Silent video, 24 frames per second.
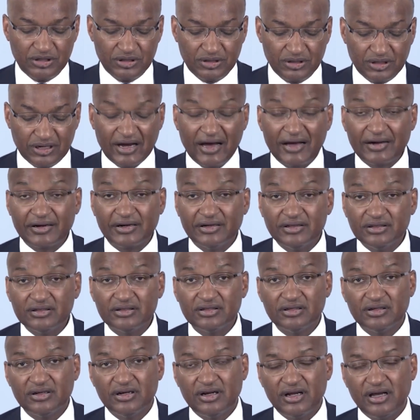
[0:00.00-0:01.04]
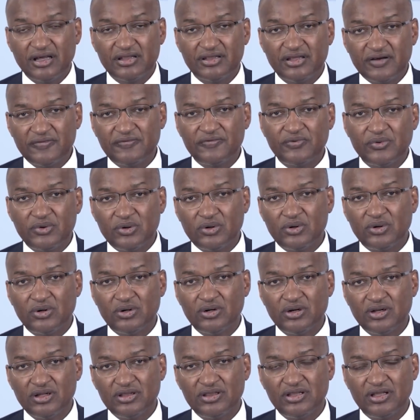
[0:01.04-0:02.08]
current, and therefore
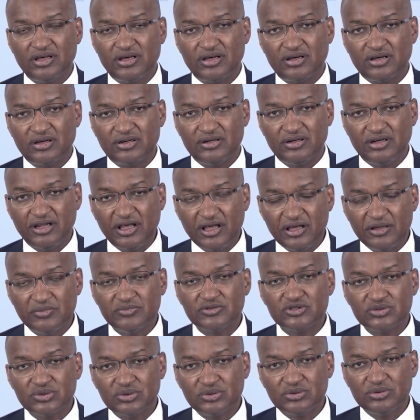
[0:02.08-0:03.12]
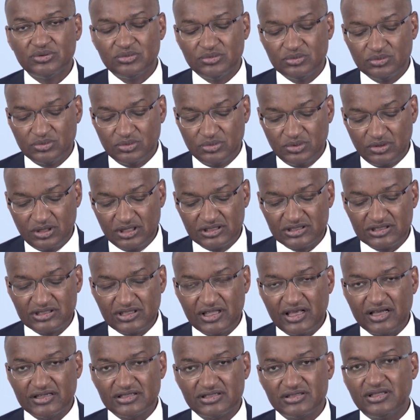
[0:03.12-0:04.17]
their names
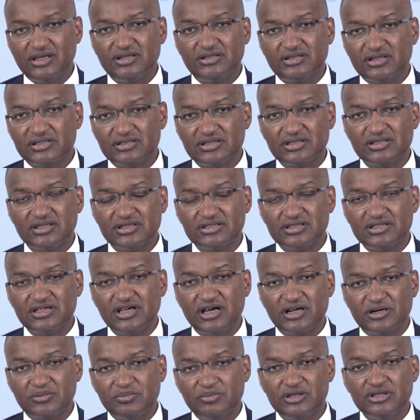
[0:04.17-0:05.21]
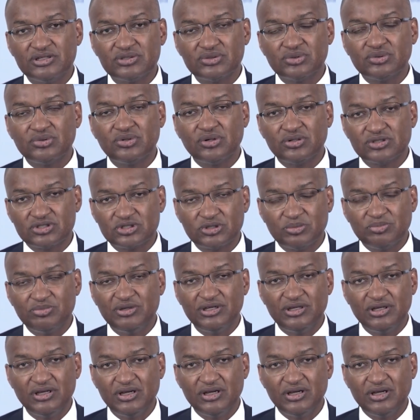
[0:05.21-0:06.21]
their status in the CRBs would also be